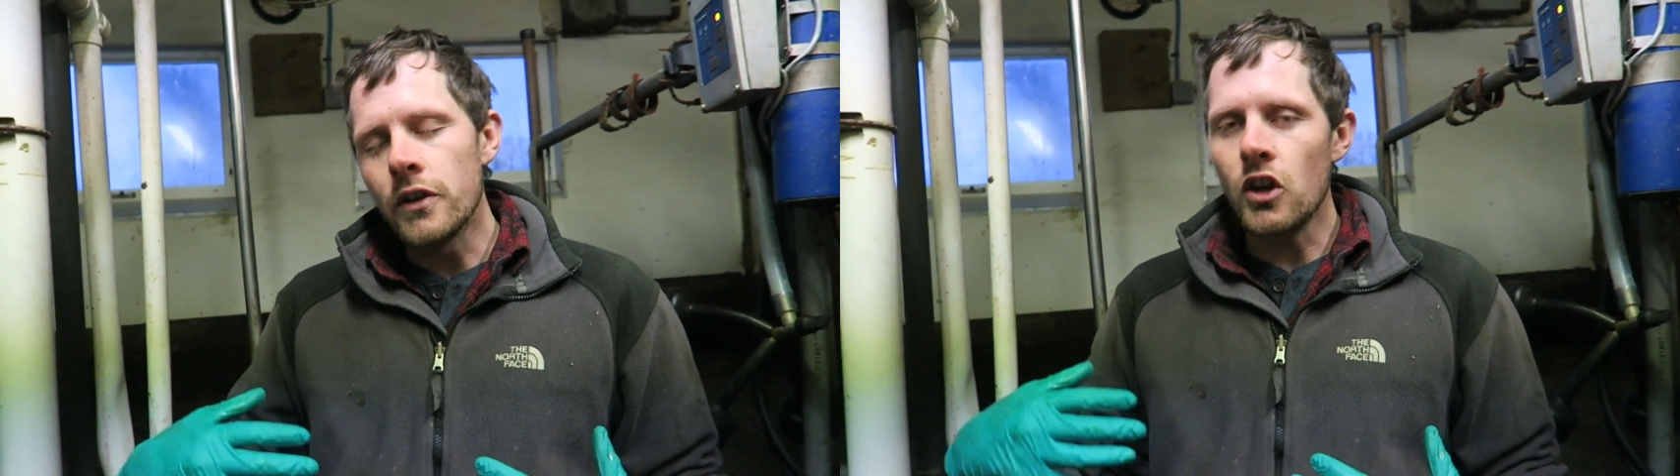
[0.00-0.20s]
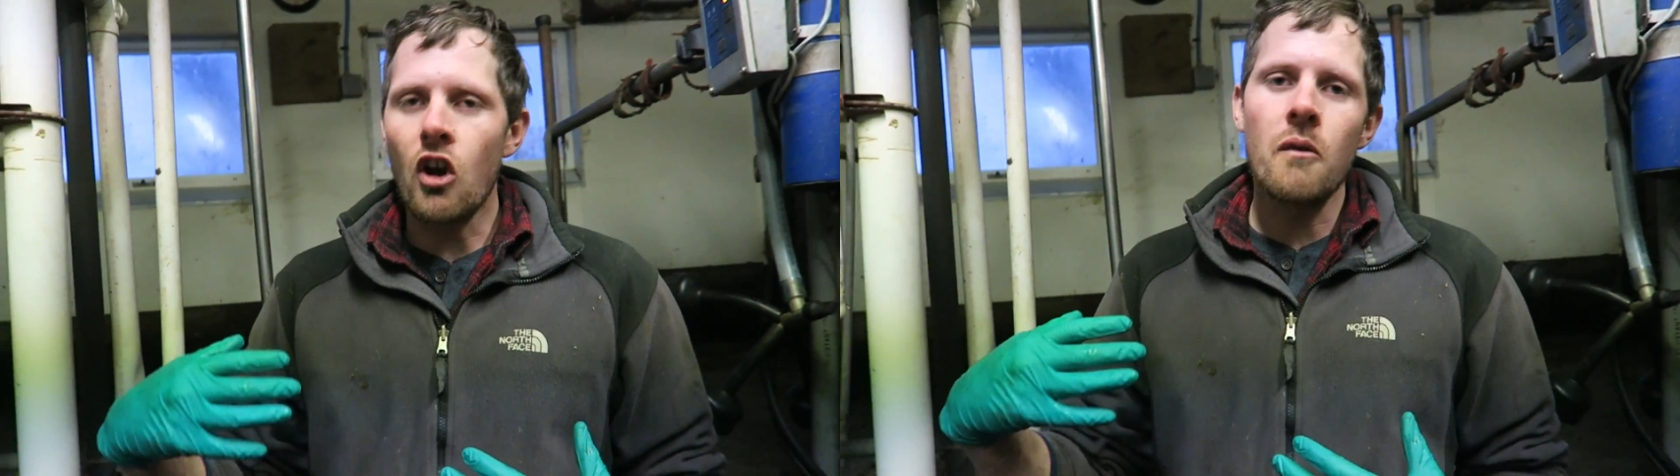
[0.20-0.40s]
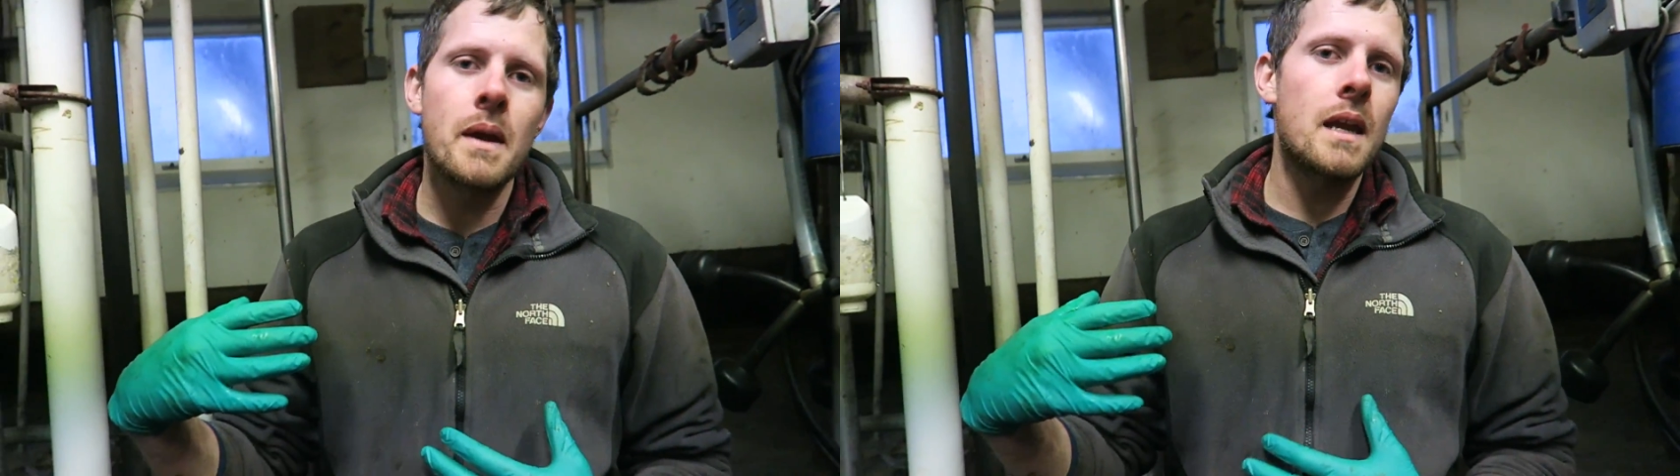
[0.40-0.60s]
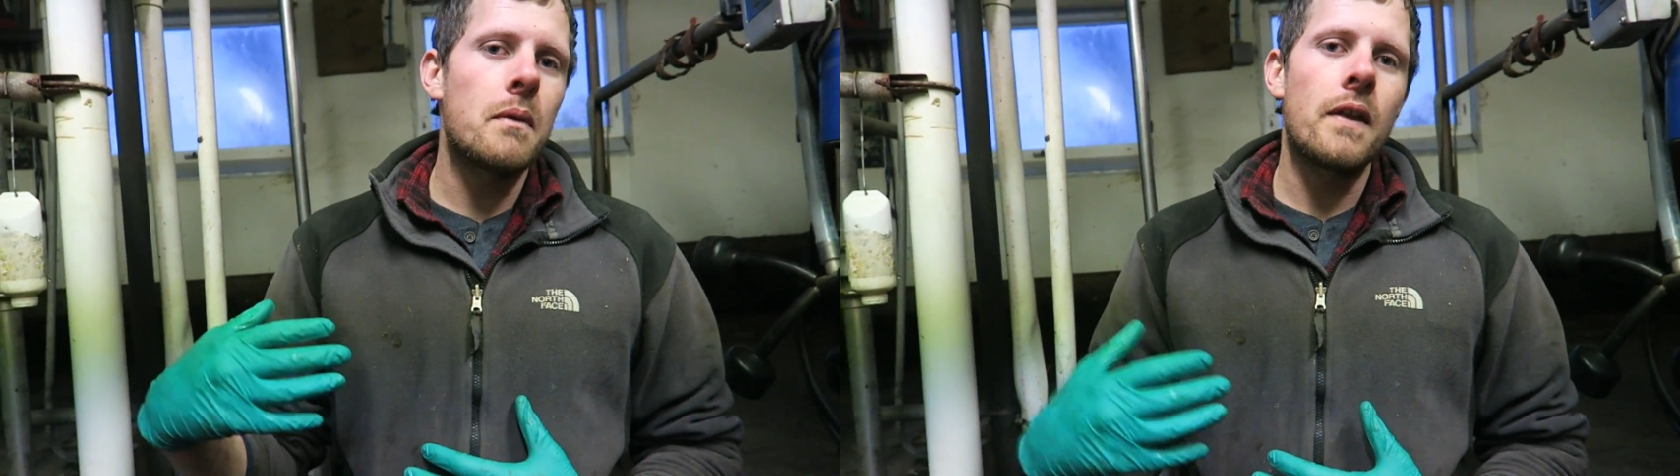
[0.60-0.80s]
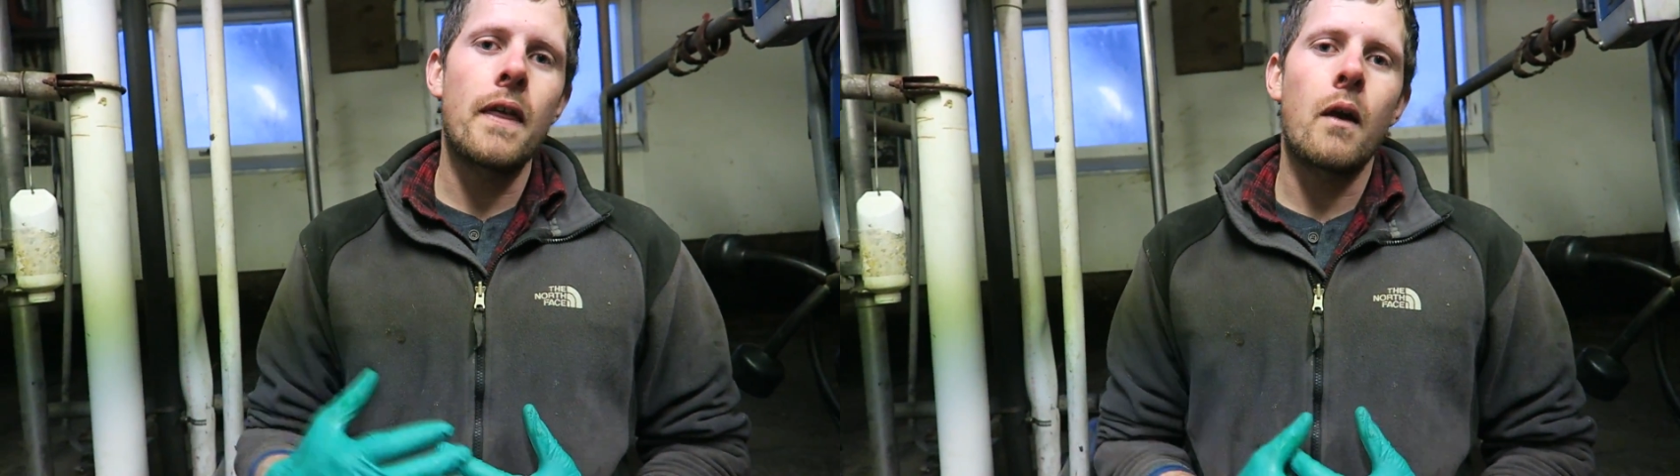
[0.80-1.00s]
you know,
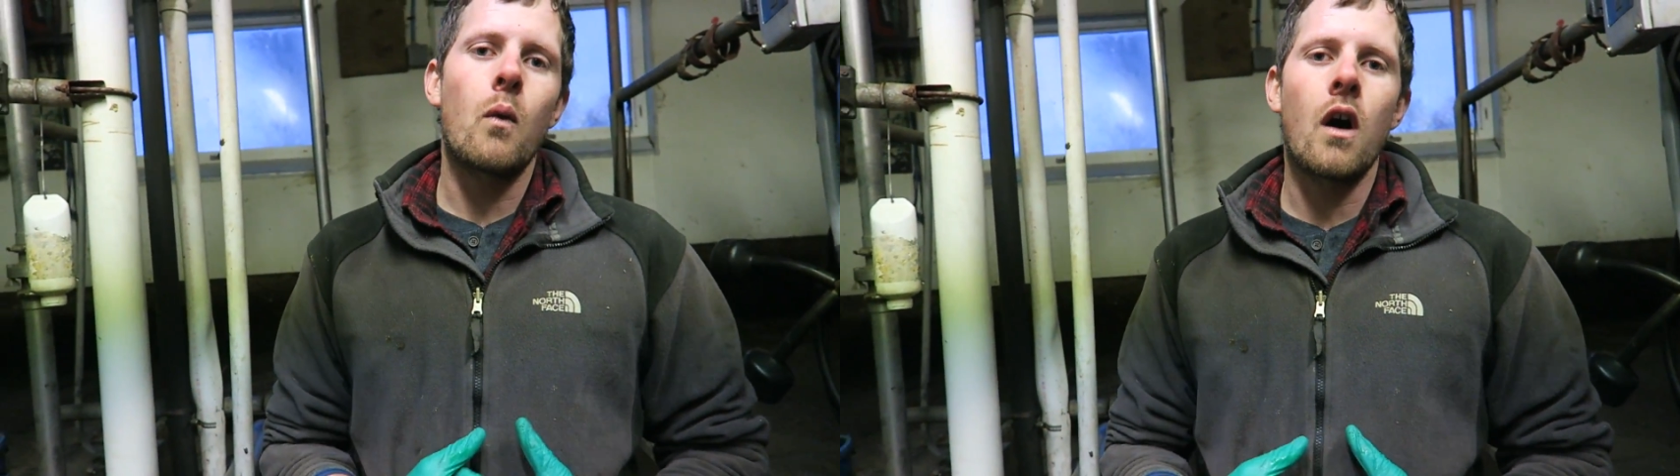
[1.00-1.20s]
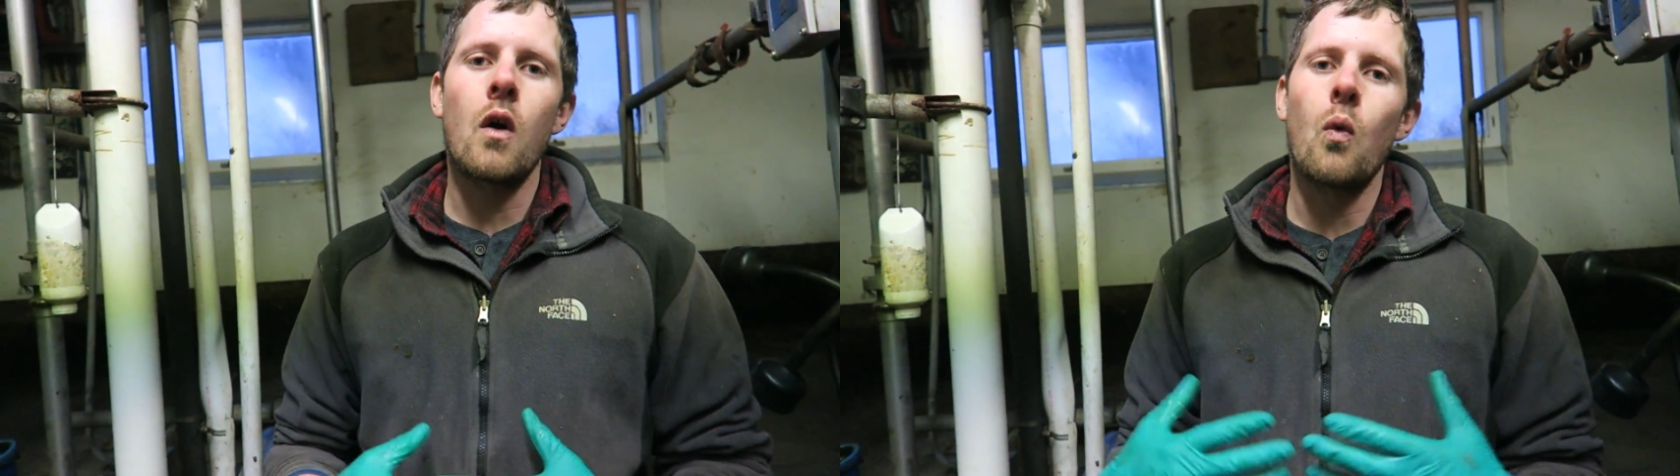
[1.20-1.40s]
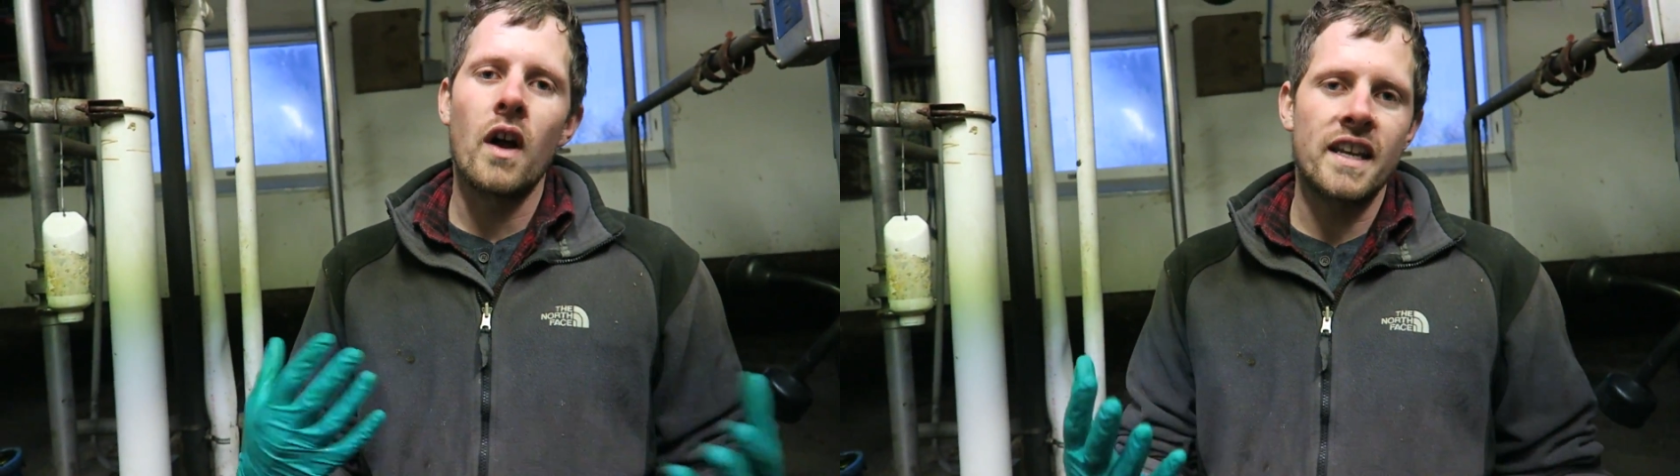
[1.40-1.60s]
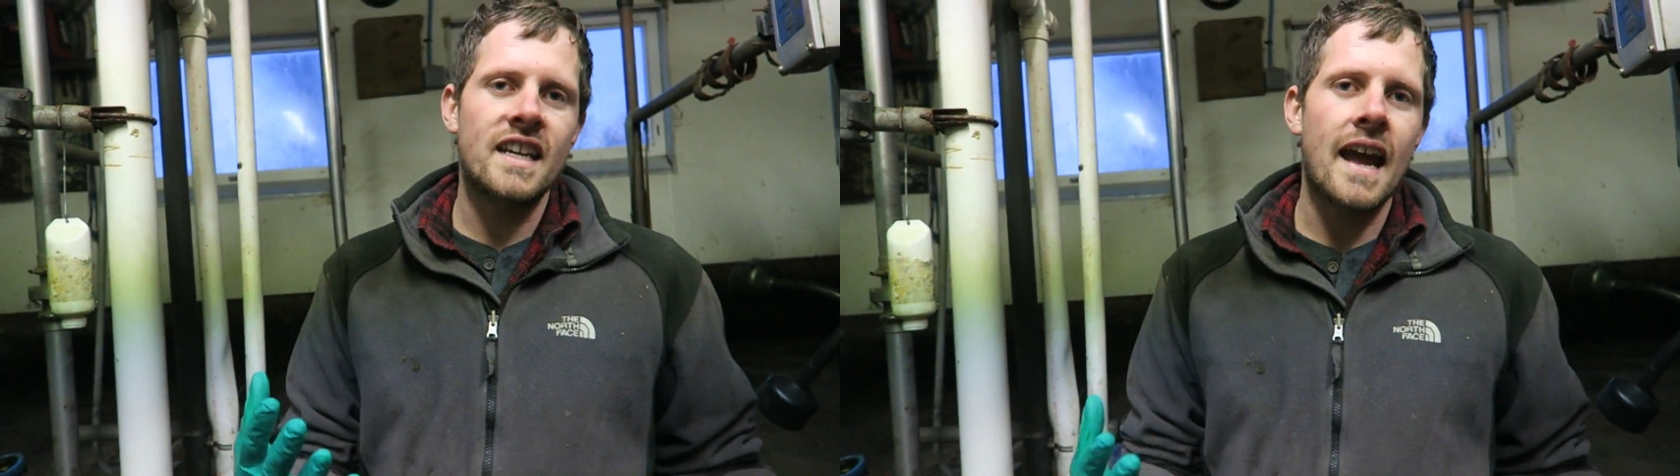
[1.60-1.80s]
maybe they want one